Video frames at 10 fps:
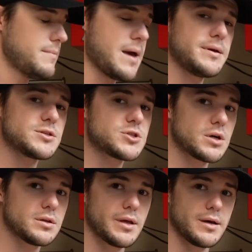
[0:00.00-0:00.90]
Maybe in
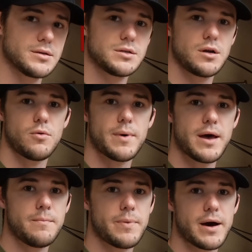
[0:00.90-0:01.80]
certain things,
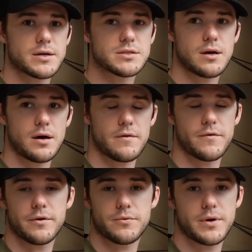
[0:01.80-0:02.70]
my impacts
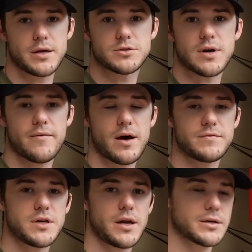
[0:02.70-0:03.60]
for 3/8 drive, I
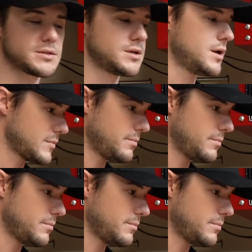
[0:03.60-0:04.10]
have Sunex.